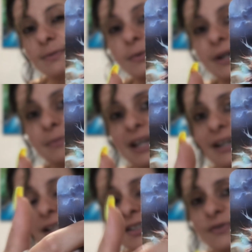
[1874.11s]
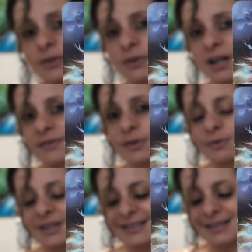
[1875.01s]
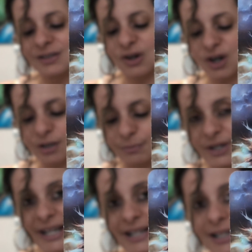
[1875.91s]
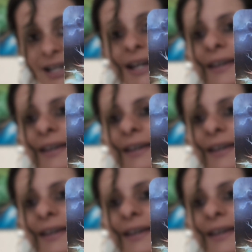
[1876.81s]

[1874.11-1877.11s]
But what I'm getting is for a lot of you, this is heartbreak.